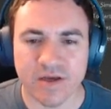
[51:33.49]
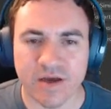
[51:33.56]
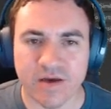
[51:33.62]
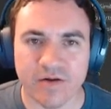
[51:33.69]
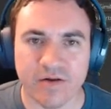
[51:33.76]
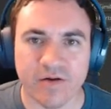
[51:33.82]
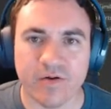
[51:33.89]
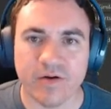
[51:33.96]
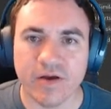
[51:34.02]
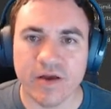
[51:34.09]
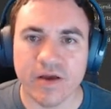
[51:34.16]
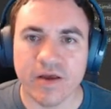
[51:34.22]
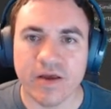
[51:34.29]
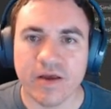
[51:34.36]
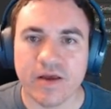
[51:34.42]
I don't know.
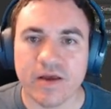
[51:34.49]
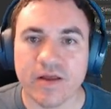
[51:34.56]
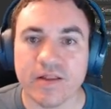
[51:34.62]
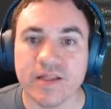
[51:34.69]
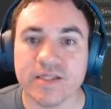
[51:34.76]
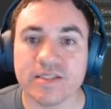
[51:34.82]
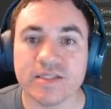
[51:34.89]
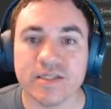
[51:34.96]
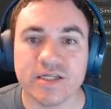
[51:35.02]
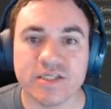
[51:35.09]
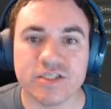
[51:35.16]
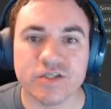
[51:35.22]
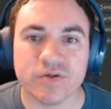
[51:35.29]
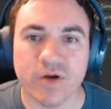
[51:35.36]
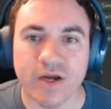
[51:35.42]

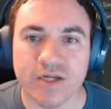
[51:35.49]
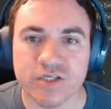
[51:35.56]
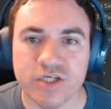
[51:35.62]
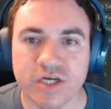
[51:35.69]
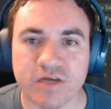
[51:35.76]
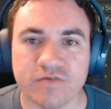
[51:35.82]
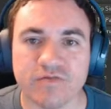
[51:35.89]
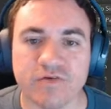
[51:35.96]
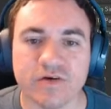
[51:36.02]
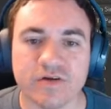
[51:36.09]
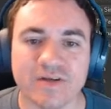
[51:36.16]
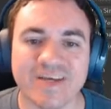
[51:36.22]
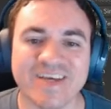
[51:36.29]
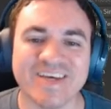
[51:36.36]
Let's try chicken foot.